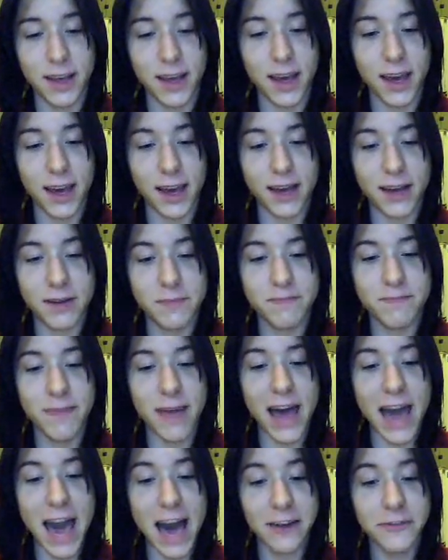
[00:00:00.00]
And
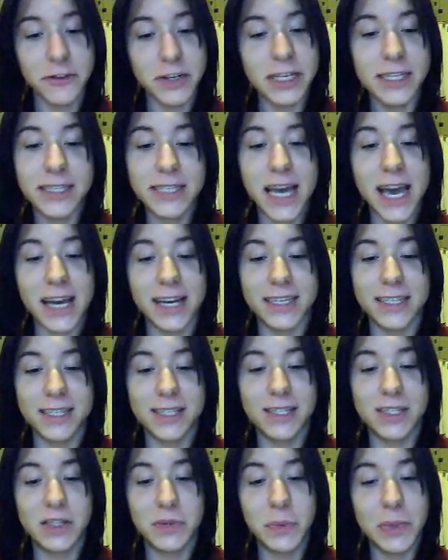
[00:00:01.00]
after he's taken
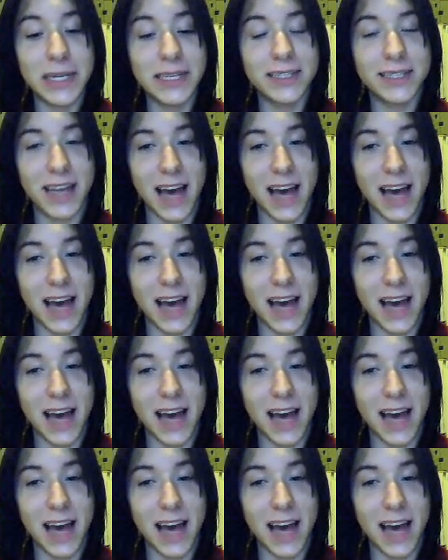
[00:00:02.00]
his sweet